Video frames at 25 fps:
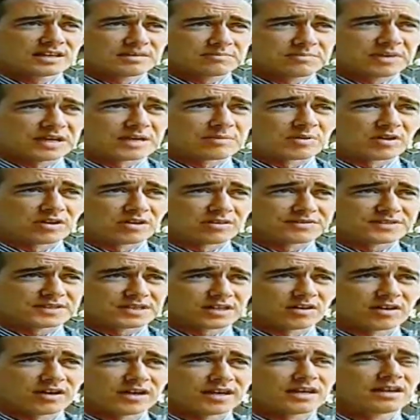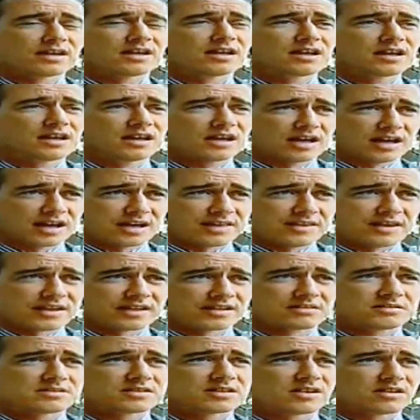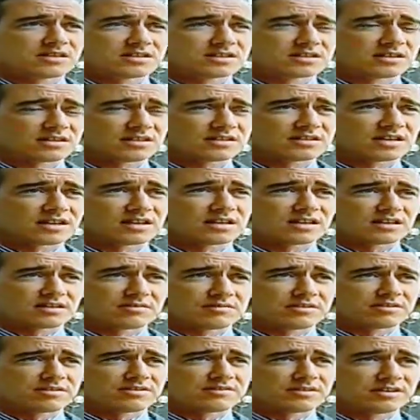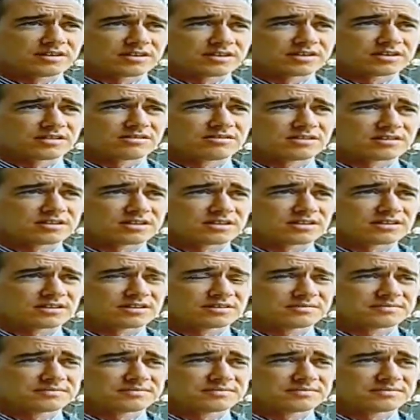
people off site, and then start taking it very, very seriously.